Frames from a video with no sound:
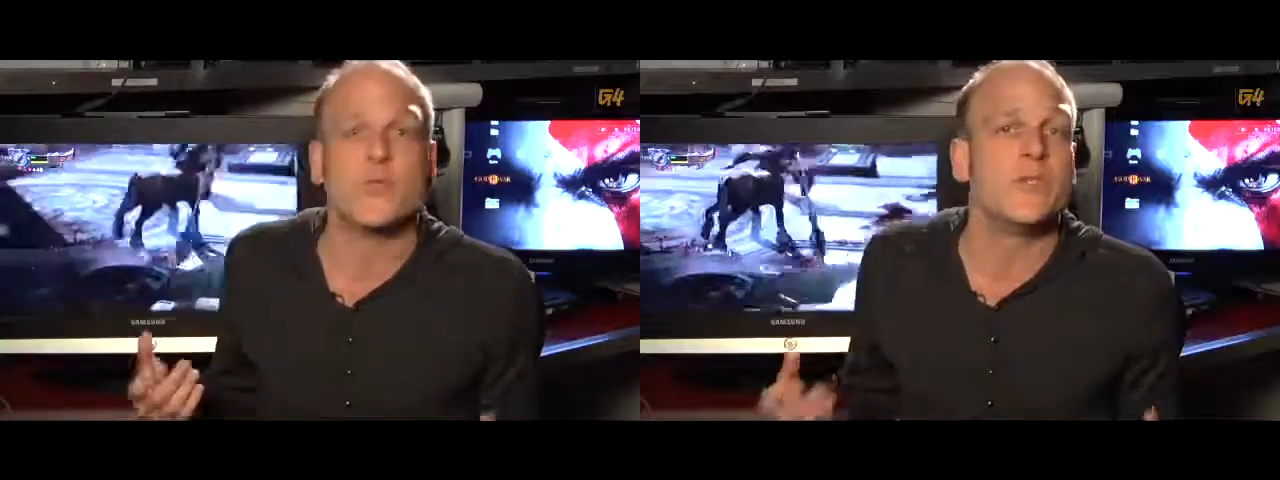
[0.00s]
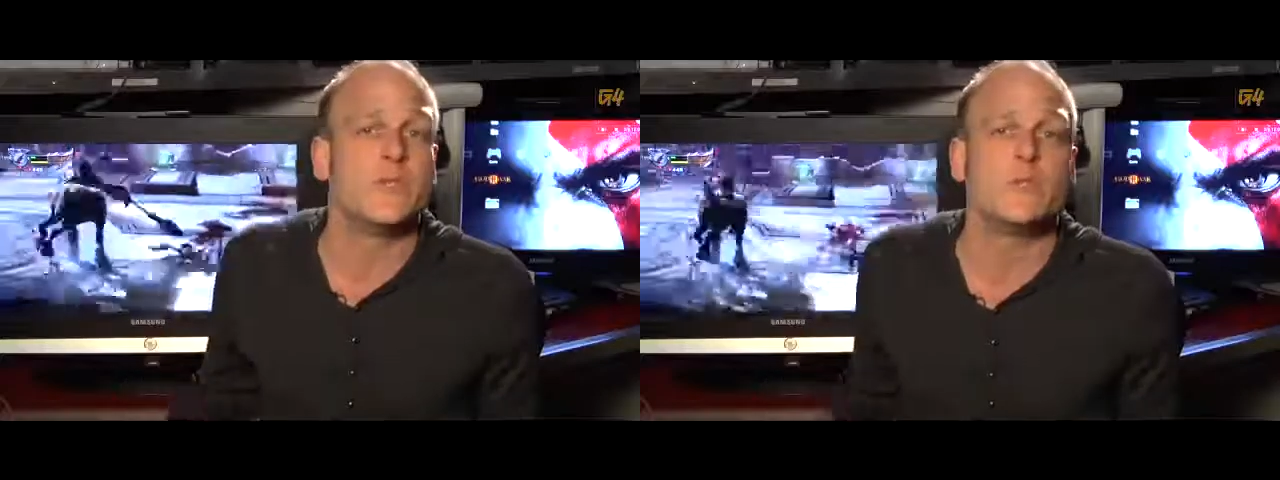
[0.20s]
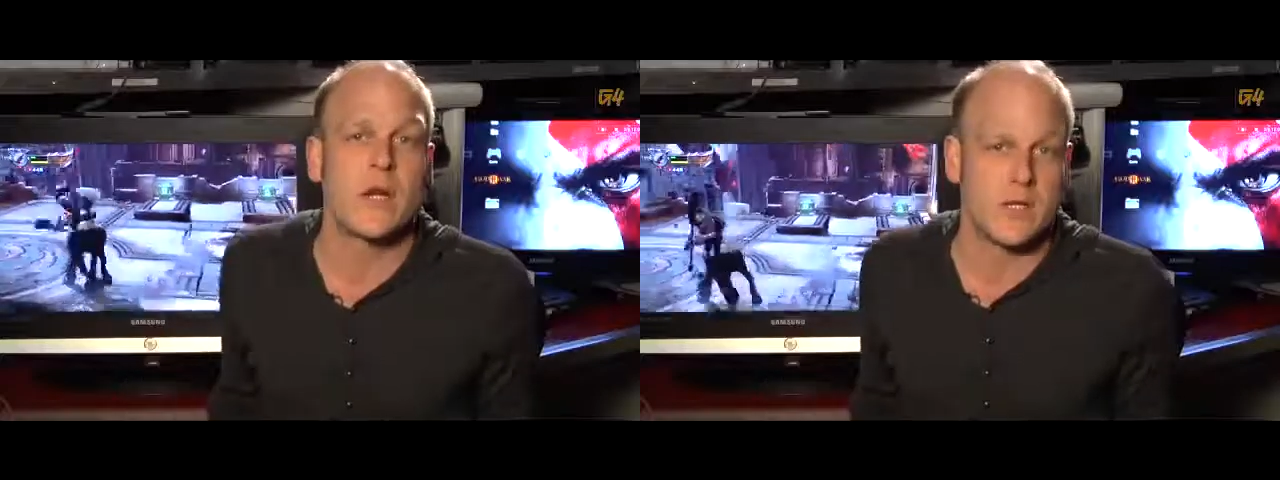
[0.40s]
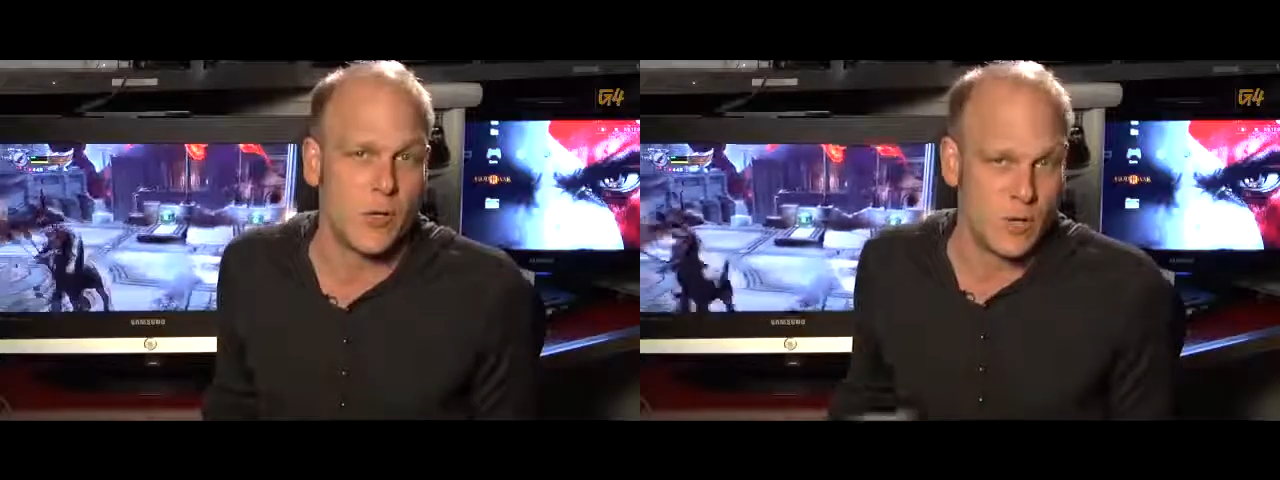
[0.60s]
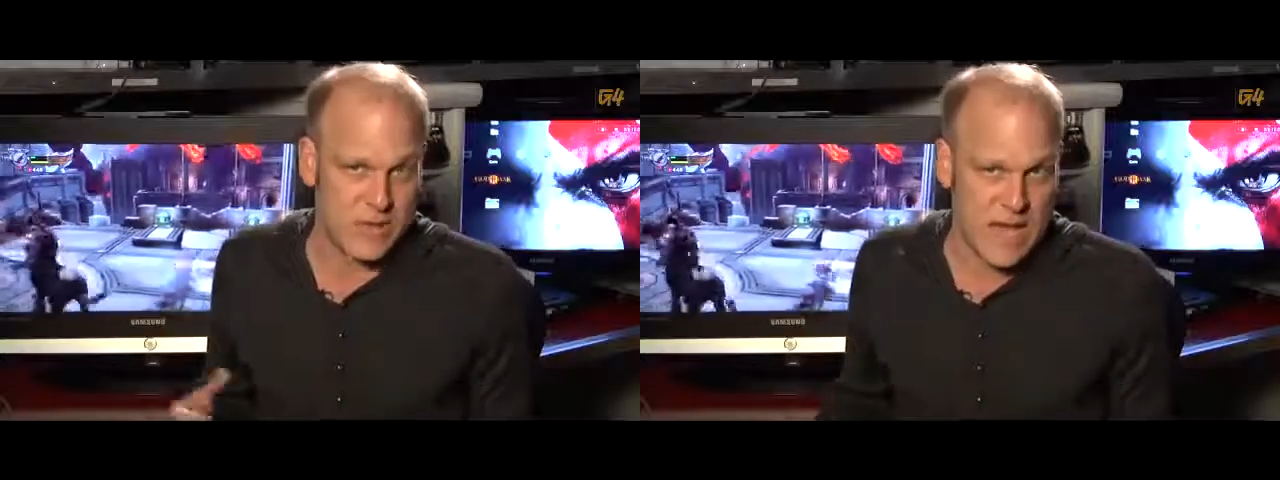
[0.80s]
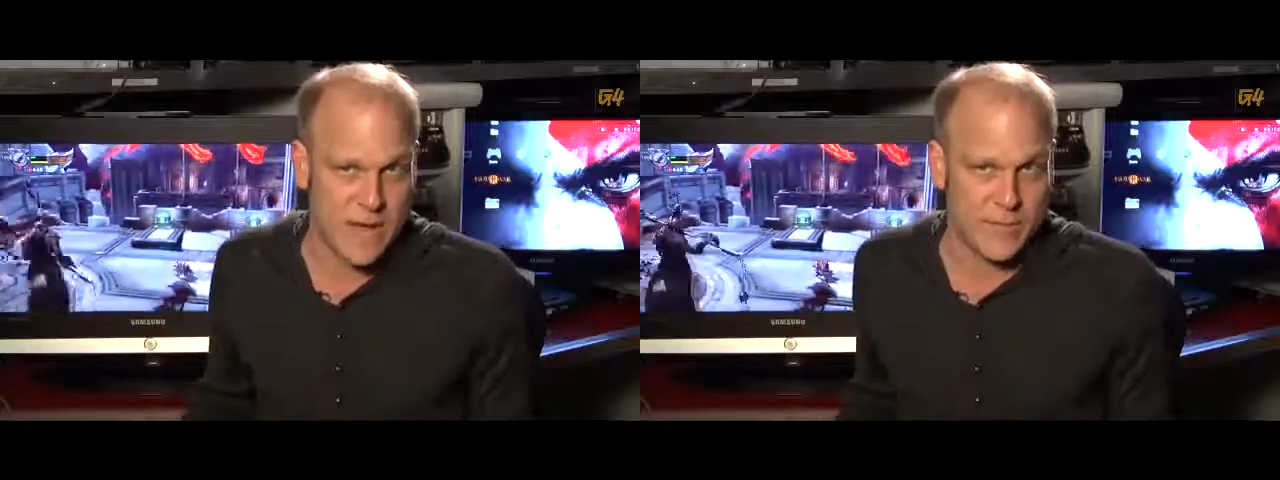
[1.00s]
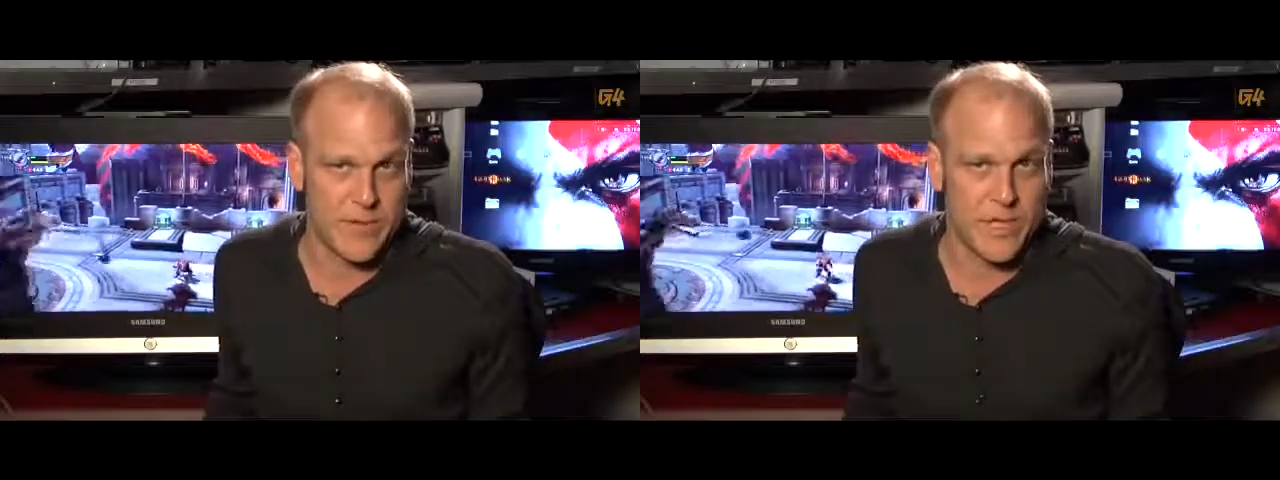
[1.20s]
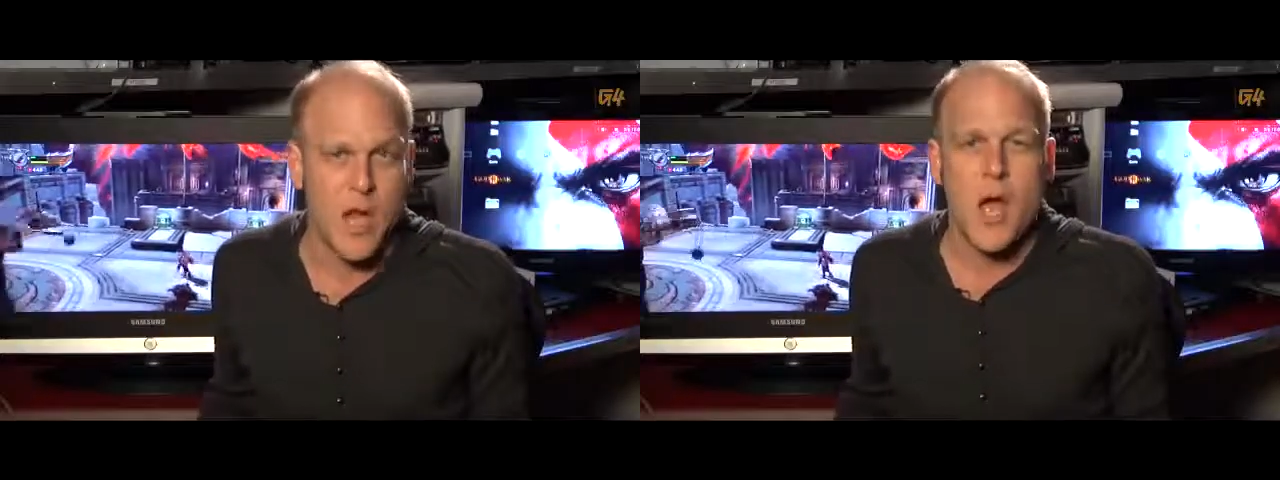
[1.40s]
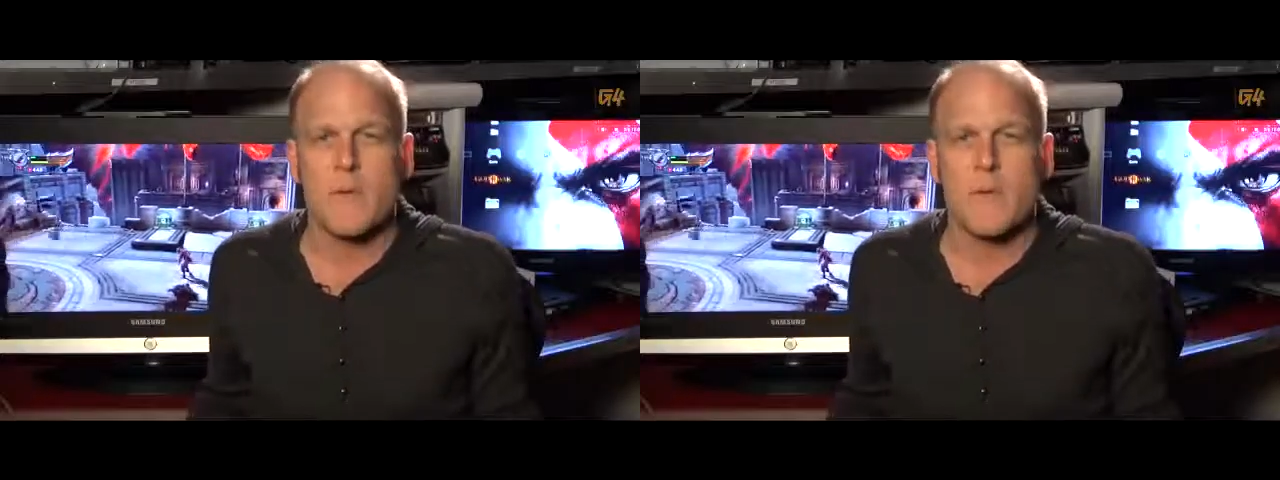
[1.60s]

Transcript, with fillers: We do not know what's happening,